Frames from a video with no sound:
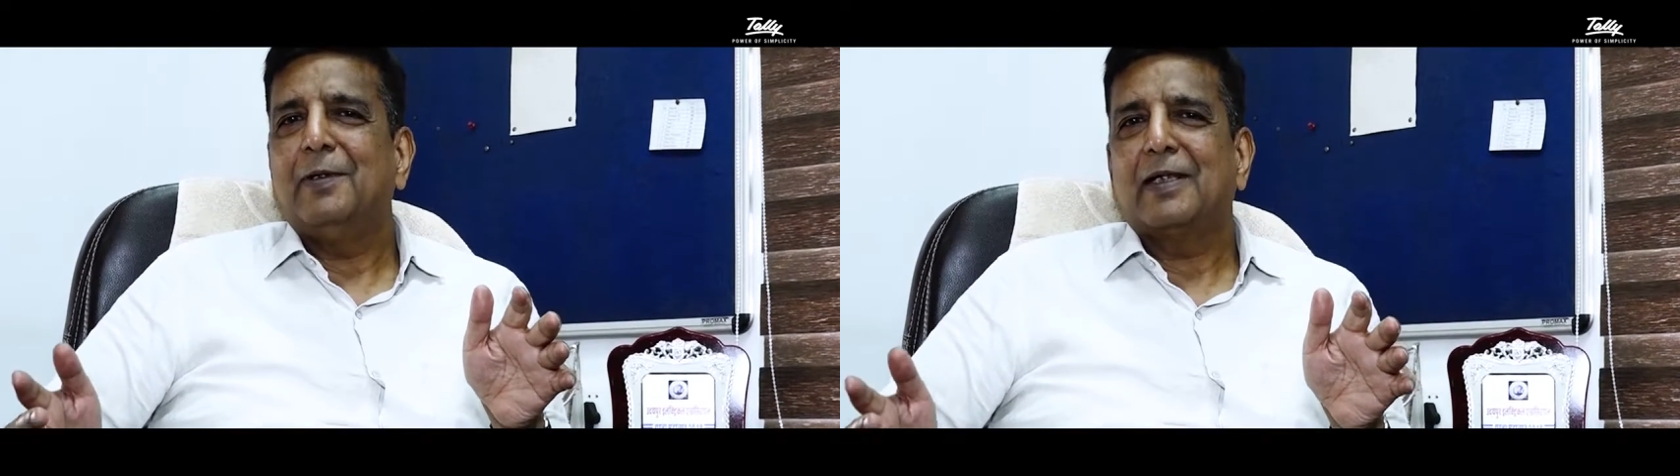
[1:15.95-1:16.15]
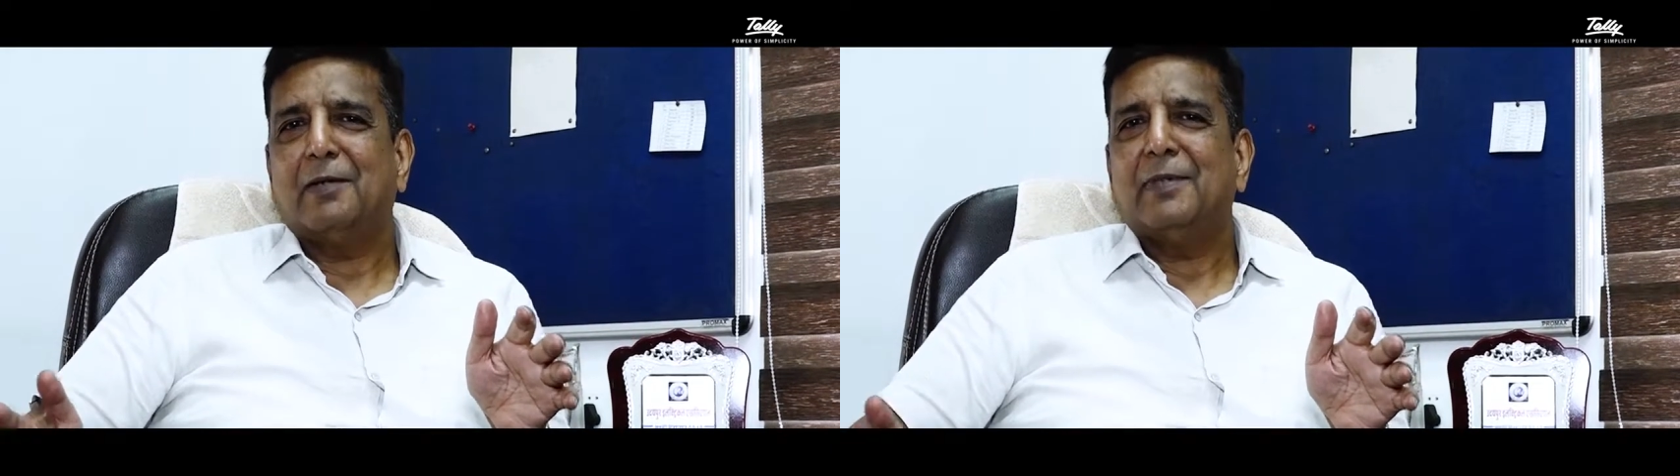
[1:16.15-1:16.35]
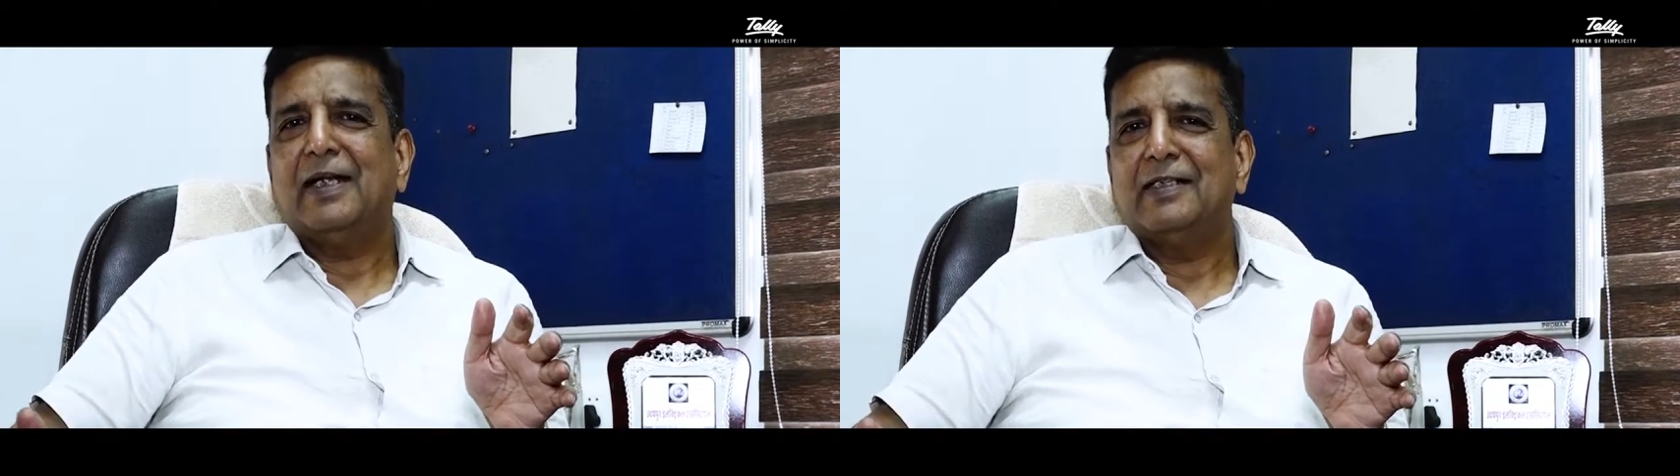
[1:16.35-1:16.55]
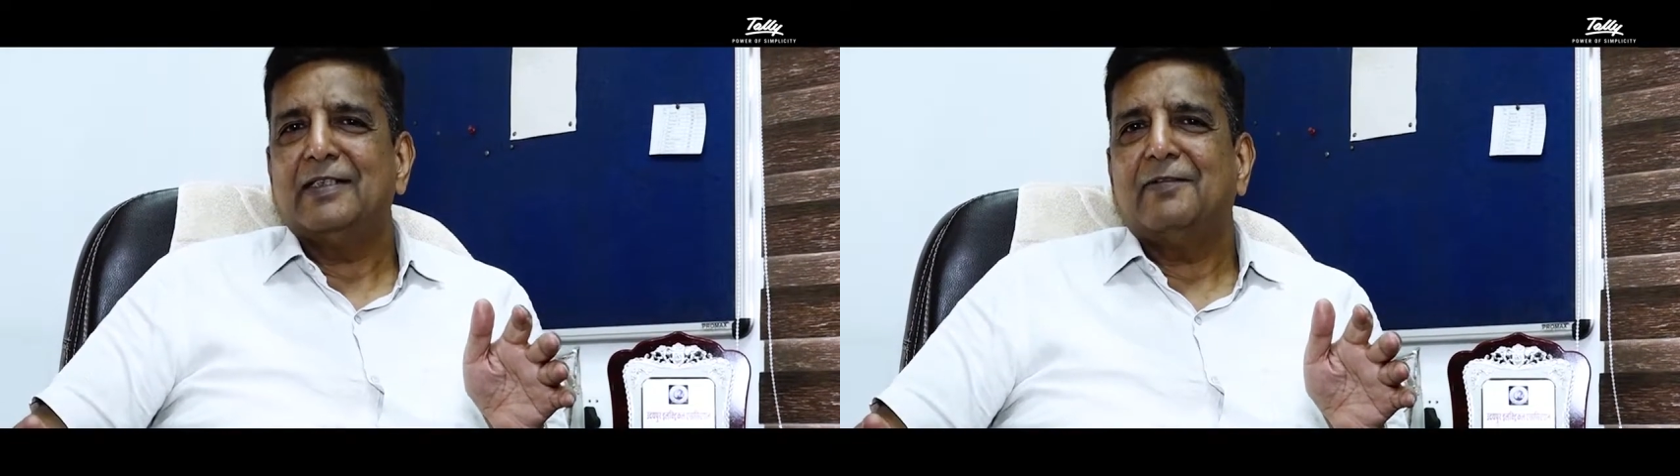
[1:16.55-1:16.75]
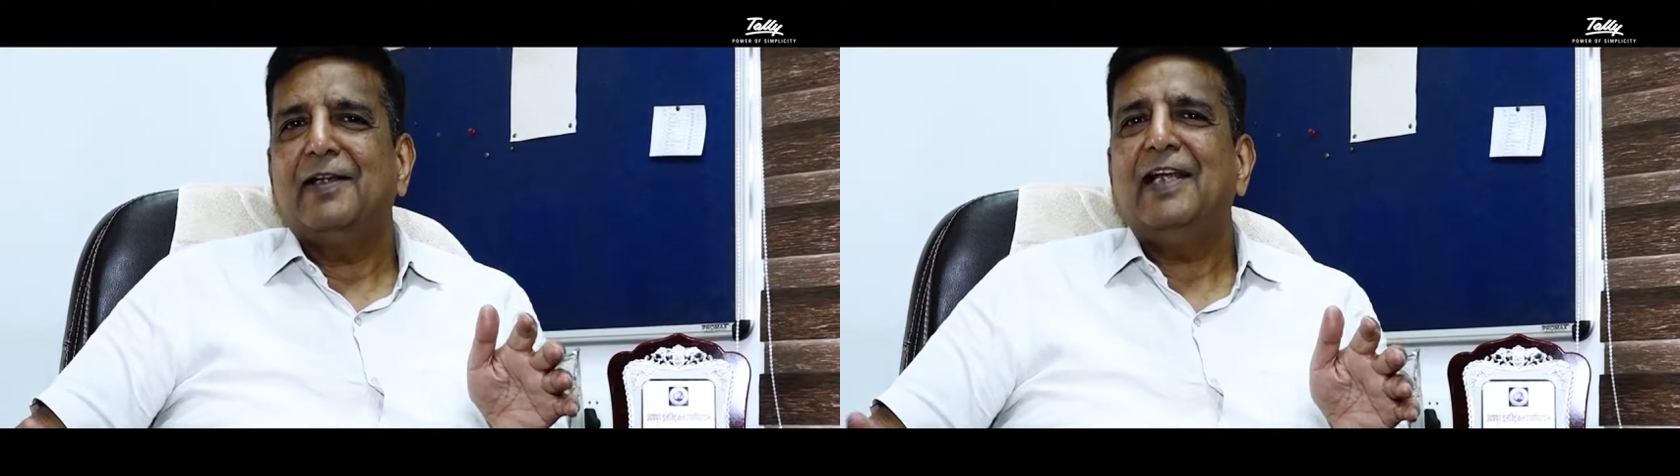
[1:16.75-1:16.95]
will come by itself.